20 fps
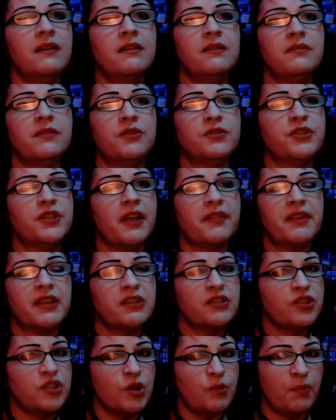there's
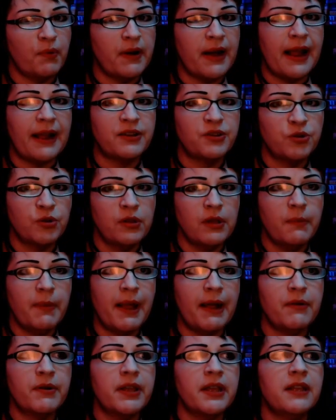nothing supernatural
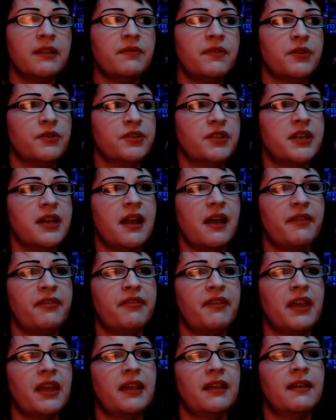about it. There's
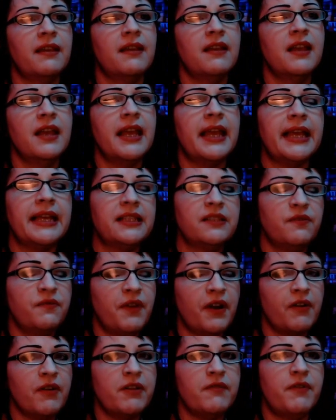nothing, it's
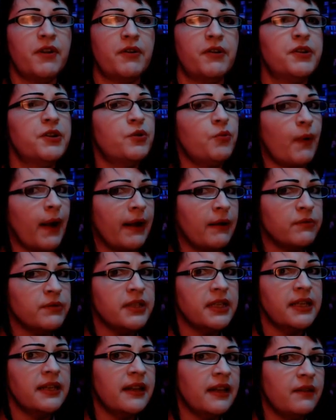very, very
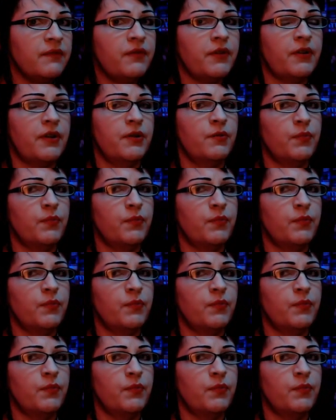grounded and very